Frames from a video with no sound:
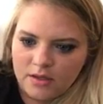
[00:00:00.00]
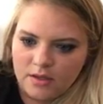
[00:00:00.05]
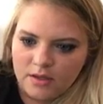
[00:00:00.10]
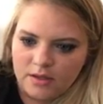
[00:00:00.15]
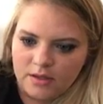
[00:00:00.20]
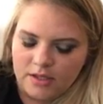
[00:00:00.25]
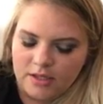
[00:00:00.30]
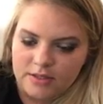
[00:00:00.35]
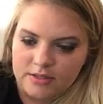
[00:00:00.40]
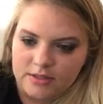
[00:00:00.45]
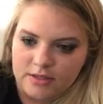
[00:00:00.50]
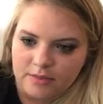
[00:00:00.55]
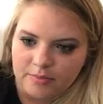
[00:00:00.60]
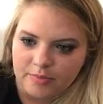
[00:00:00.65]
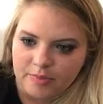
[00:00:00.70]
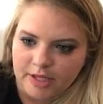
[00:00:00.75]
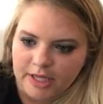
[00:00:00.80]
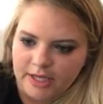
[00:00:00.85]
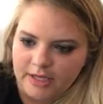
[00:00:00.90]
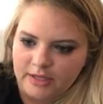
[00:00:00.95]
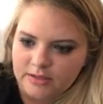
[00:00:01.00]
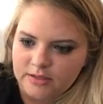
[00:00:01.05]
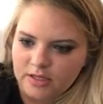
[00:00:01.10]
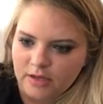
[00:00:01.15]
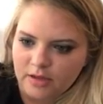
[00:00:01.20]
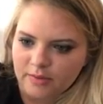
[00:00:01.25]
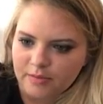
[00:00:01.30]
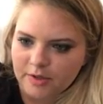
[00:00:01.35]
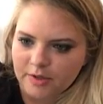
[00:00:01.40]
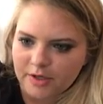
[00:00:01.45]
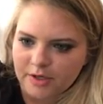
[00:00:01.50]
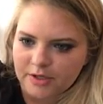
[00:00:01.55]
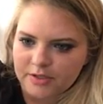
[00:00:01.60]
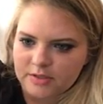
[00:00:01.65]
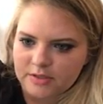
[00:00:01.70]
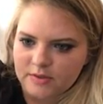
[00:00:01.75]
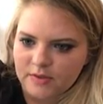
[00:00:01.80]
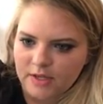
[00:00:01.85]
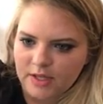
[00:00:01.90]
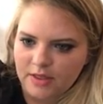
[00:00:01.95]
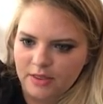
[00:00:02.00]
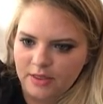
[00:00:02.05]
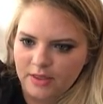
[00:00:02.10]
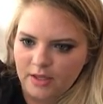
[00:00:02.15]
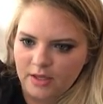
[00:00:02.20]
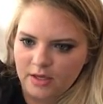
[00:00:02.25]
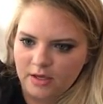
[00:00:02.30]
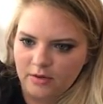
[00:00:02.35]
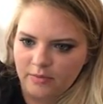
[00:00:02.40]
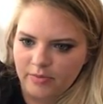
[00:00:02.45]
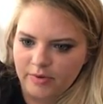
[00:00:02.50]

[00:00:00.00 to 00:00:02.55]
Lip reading: these are blank tumblers, so I think I'm